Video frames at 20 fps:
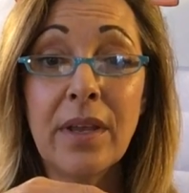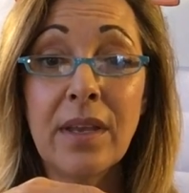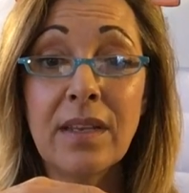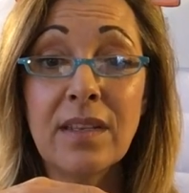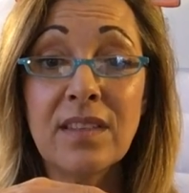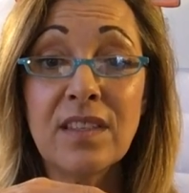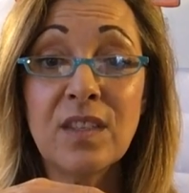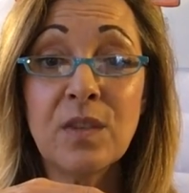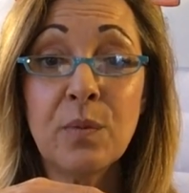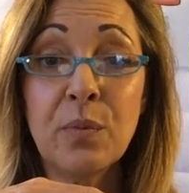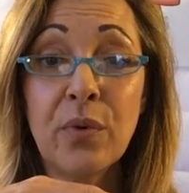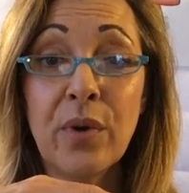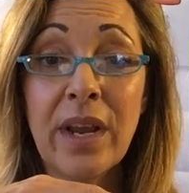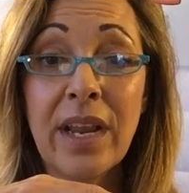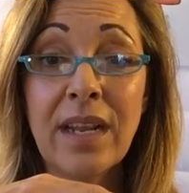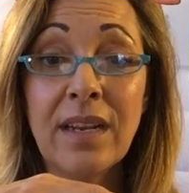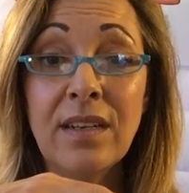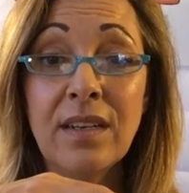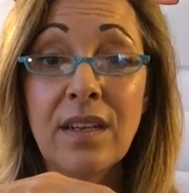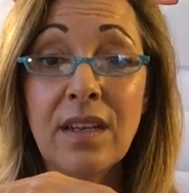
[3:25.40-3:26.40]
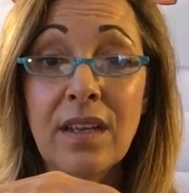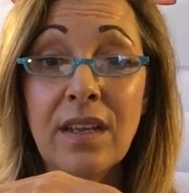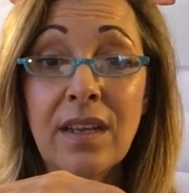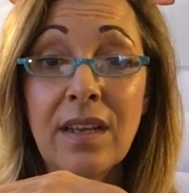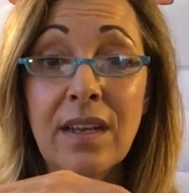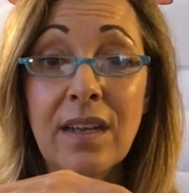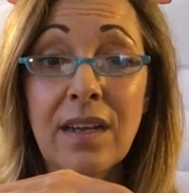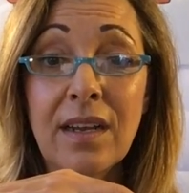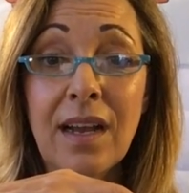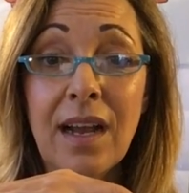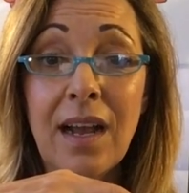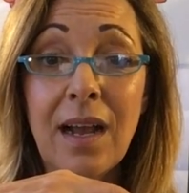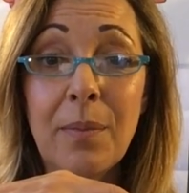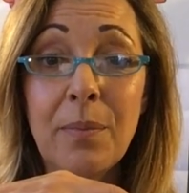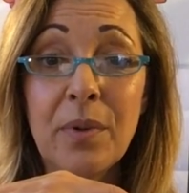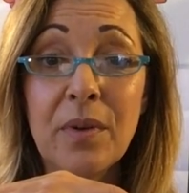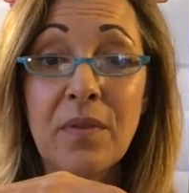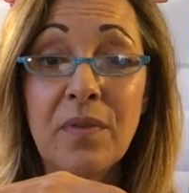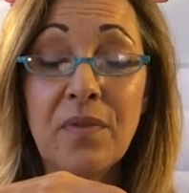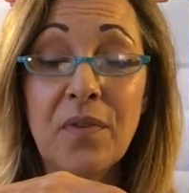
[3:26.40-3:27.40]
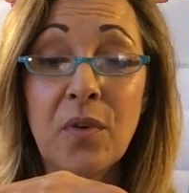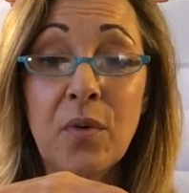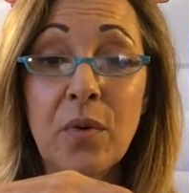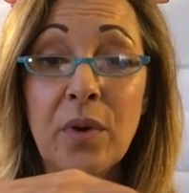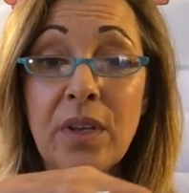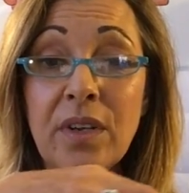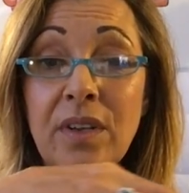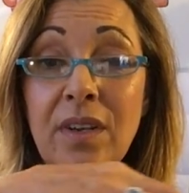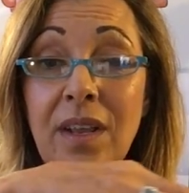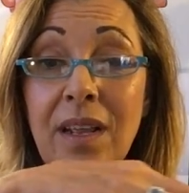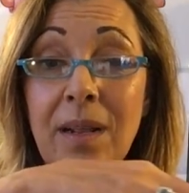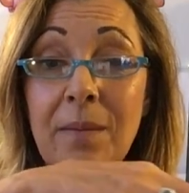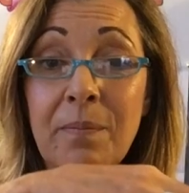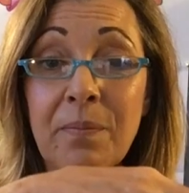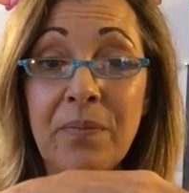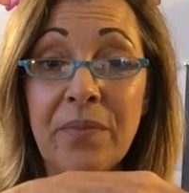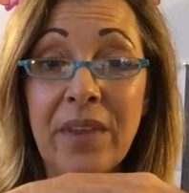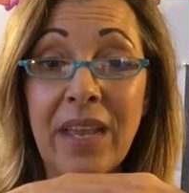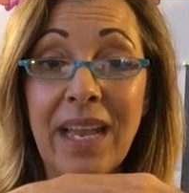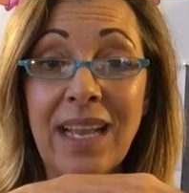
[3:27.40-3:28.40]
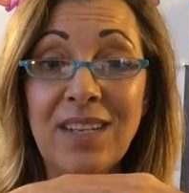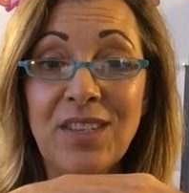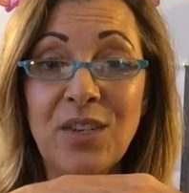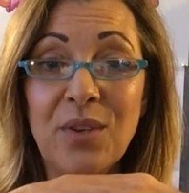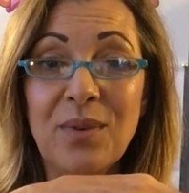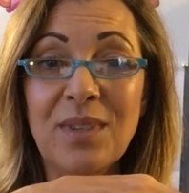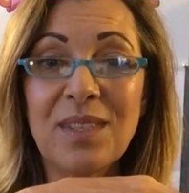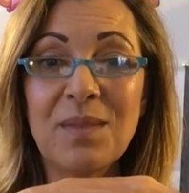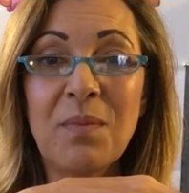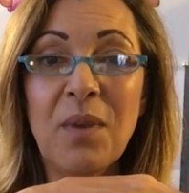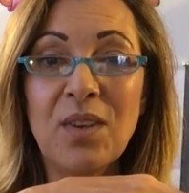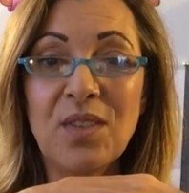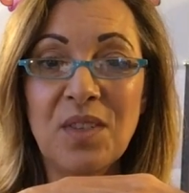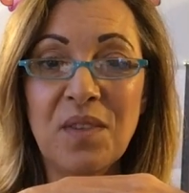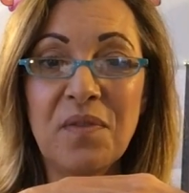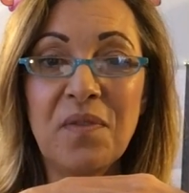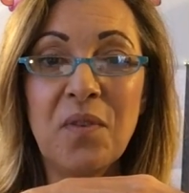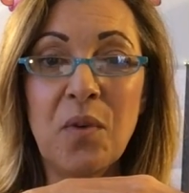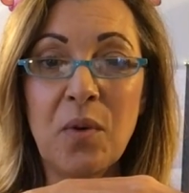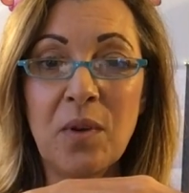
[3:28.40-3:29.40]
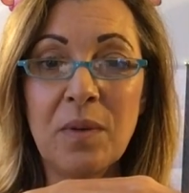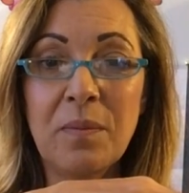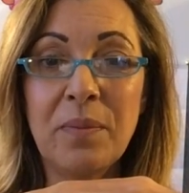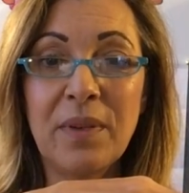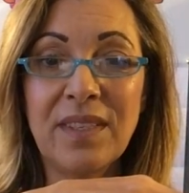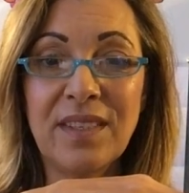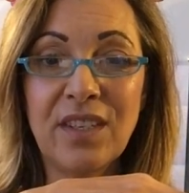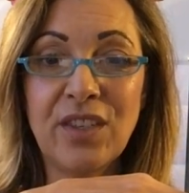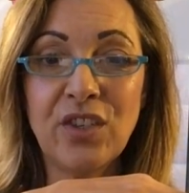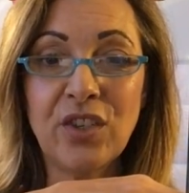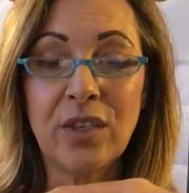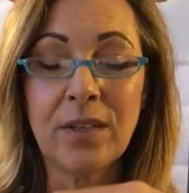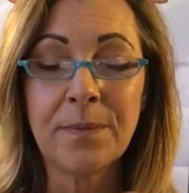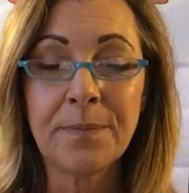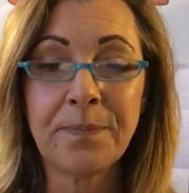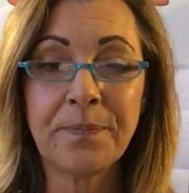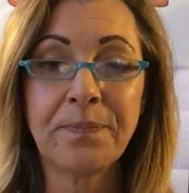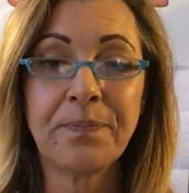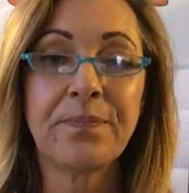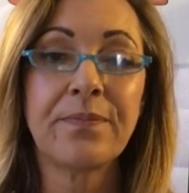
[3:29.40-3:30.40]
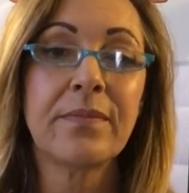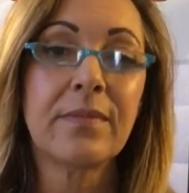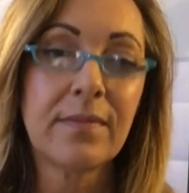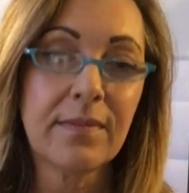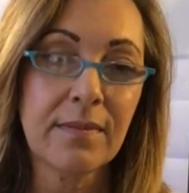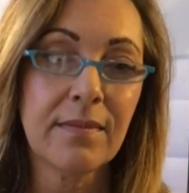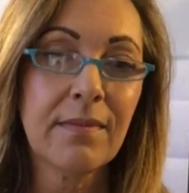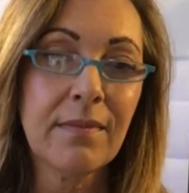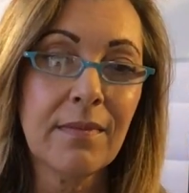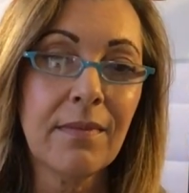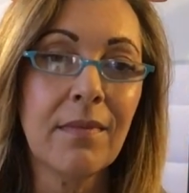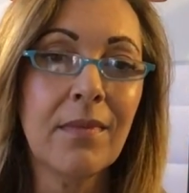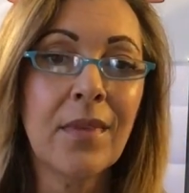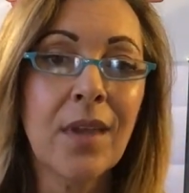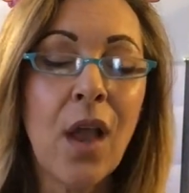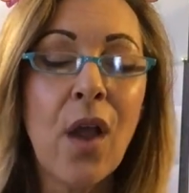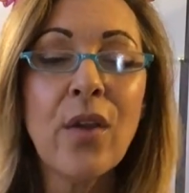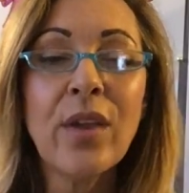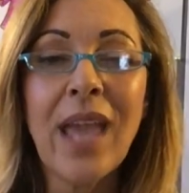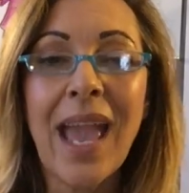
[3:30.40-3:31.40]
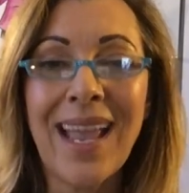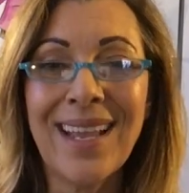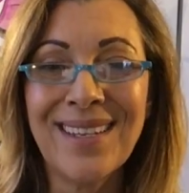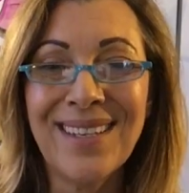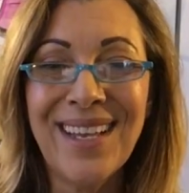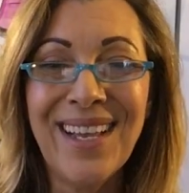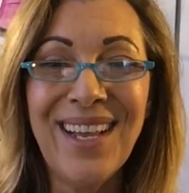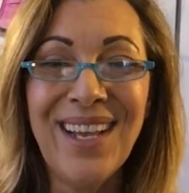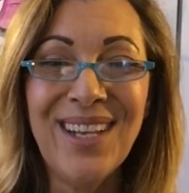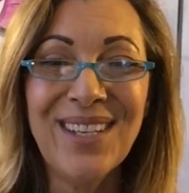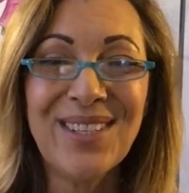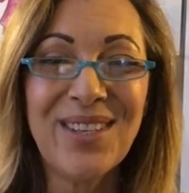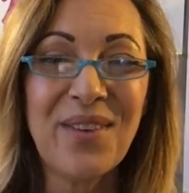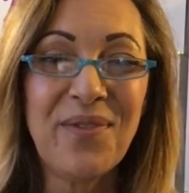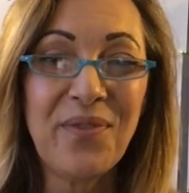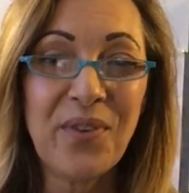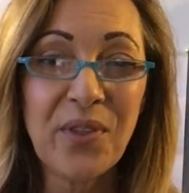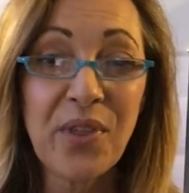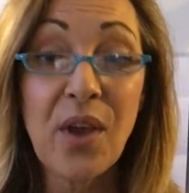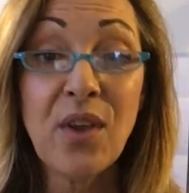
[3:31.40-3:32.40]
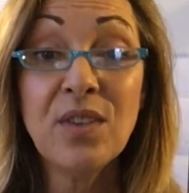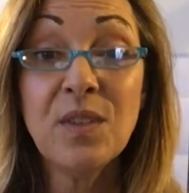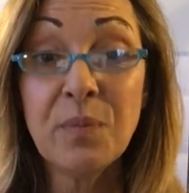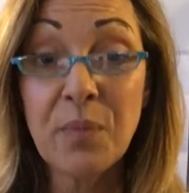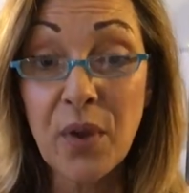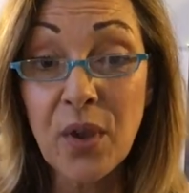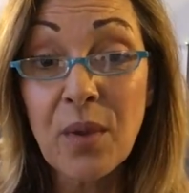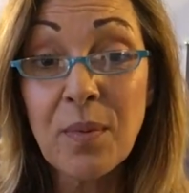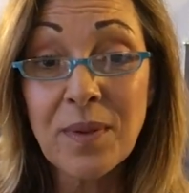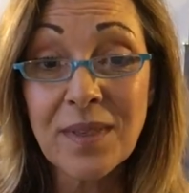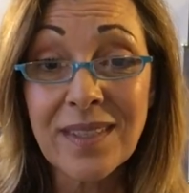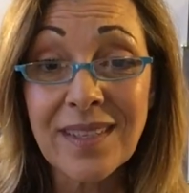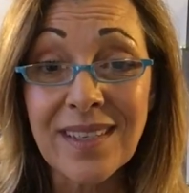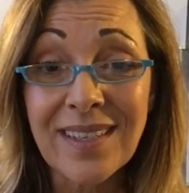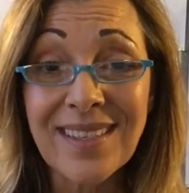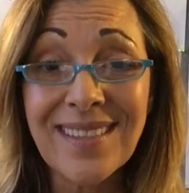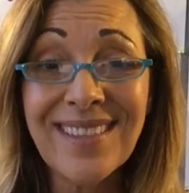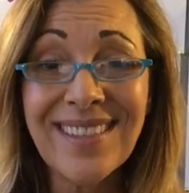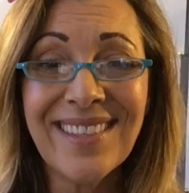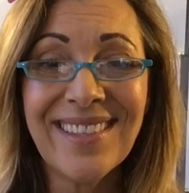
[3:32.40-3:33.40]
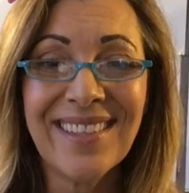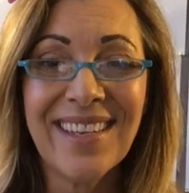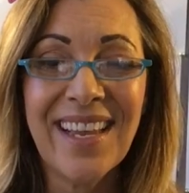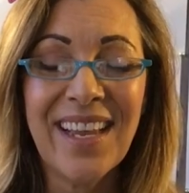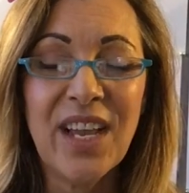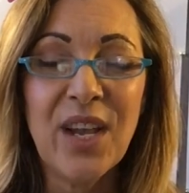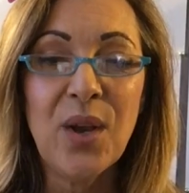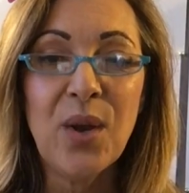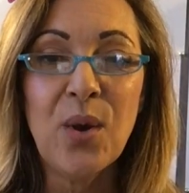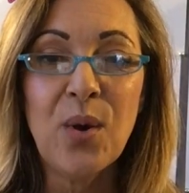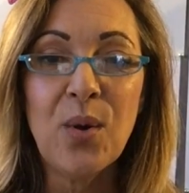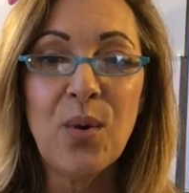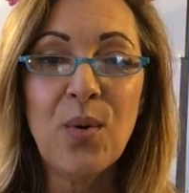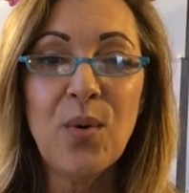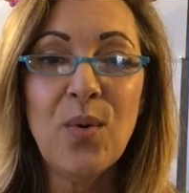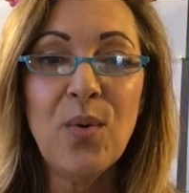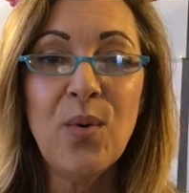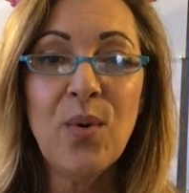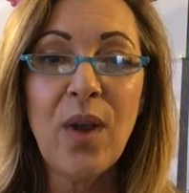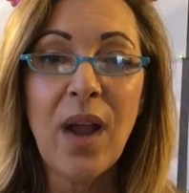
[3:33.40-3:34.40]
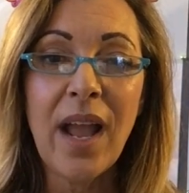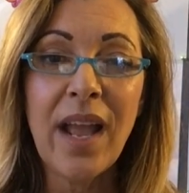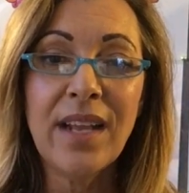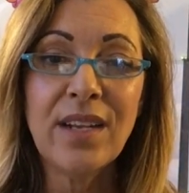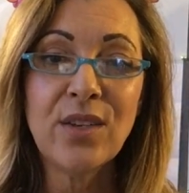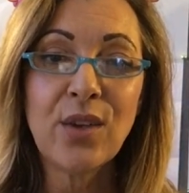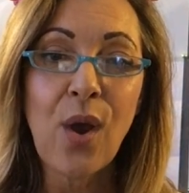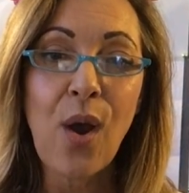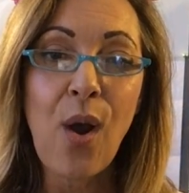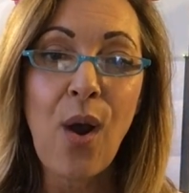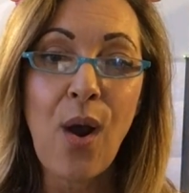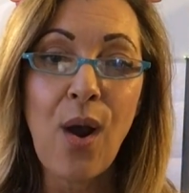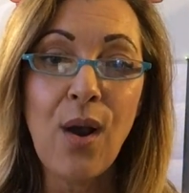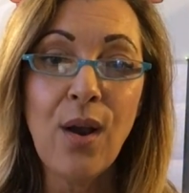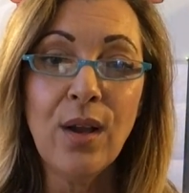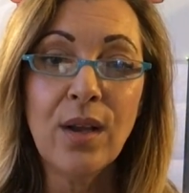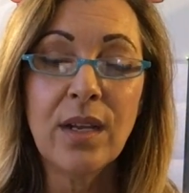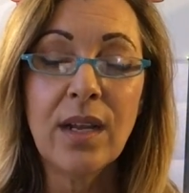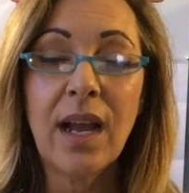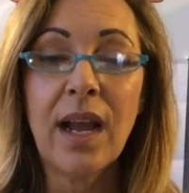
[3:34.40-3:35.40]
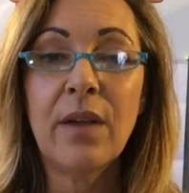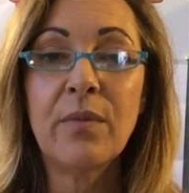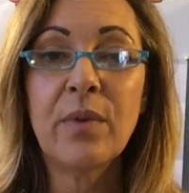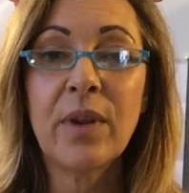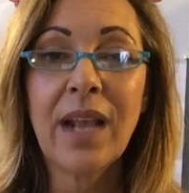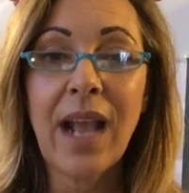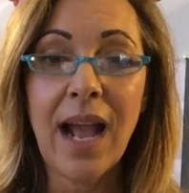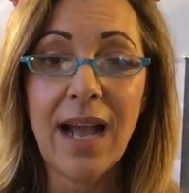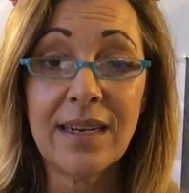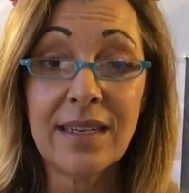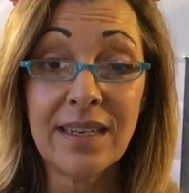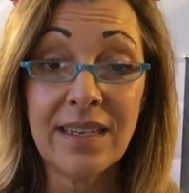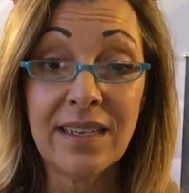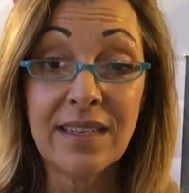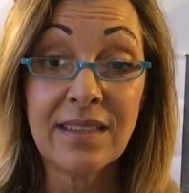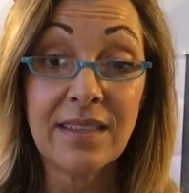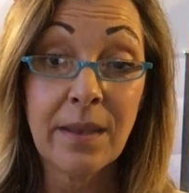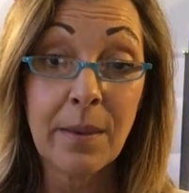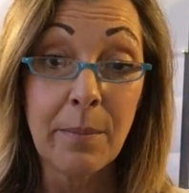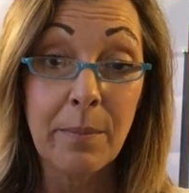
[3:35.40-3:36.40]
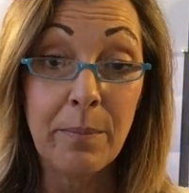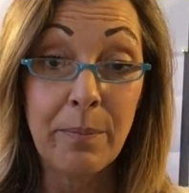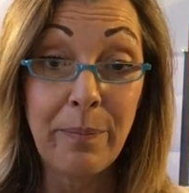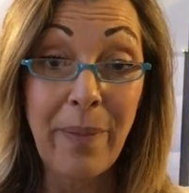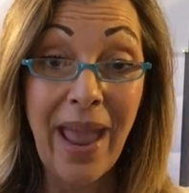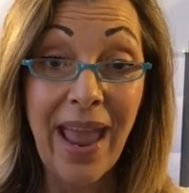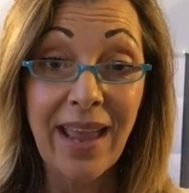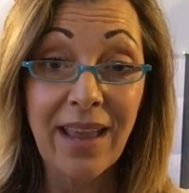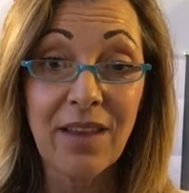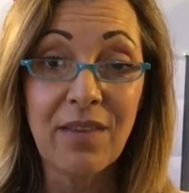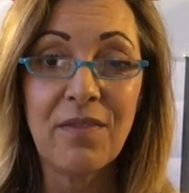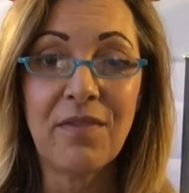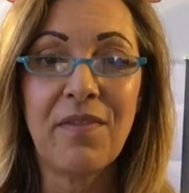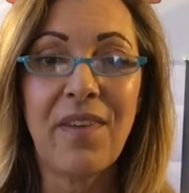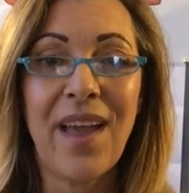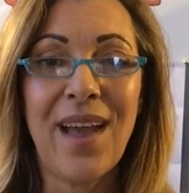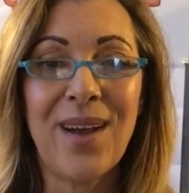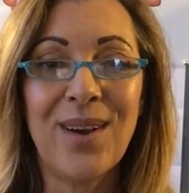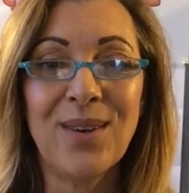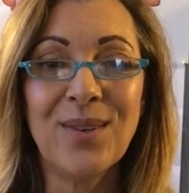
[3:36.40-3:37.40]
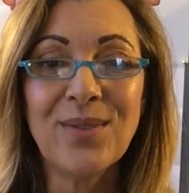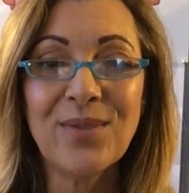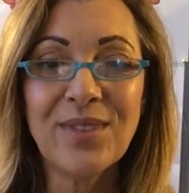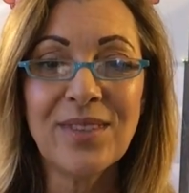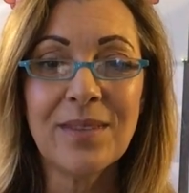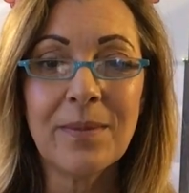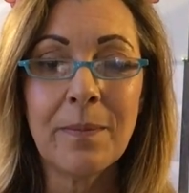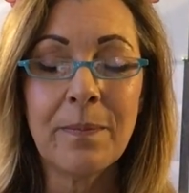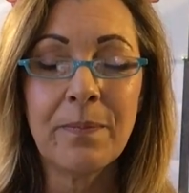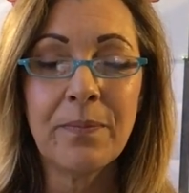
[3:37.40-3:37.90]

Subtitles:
spread, up and forward, and to its most forward position. Okay, so for those purposes, U and O are regarded as back vowels.